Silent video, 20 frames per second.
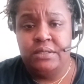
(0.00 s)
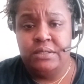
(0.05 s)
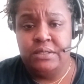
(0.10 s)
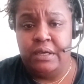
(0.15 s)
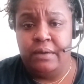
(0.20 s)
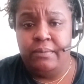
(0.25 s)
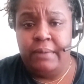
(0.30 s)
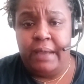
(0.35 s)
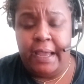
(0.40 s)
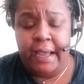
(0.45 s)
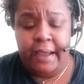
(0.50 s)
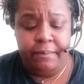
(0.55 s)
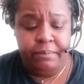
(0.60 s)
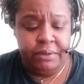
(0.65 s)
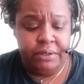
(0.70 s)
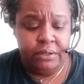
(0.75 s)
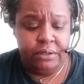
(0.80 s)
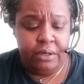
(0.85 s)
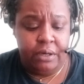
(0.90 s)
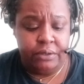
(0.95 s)
Something
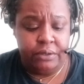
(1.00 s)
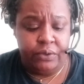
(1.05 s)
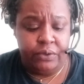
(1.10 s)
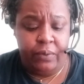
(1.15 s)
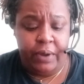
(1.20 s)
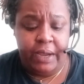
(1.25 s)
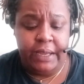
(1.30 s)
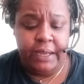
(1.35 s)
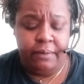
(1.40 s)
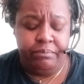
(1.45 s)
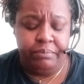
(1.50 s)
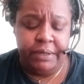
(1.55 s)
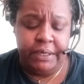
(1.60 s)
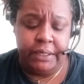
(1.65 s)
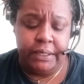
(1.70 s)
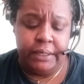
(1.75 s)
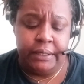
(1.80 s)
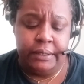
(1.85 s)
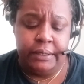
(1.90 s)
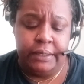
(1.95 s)
happened along the way. I'm
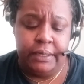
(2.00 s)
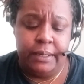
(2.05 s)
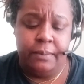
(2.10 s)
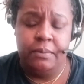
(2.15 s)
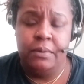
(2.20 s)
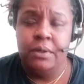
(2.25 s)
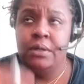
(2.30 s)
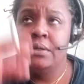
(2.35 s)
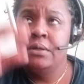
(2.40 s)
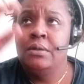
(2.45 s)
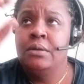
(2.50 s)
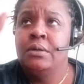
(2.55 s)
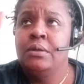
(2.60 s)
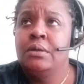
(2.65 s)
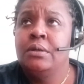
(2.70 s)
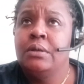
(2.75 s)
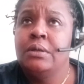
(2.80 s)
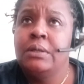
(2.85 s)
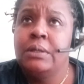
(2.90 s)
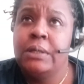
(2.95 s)
picking up
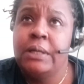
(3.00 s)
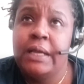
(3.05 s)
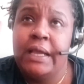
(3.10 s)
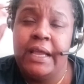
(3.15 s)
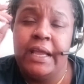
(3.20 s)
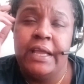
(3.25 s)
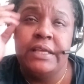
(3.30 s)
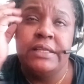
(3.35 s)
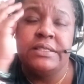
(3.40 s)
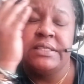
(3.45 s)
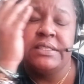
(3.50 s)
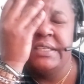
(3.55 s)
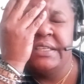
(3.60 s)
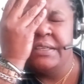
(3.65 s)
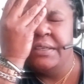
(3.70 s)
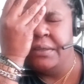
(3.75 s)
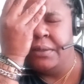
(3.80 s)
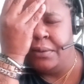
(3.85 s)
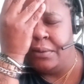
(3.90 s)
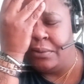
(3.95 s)

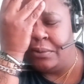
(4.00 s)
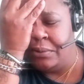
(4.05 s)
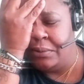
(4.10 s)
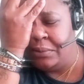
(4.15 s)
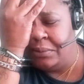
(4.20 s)
18,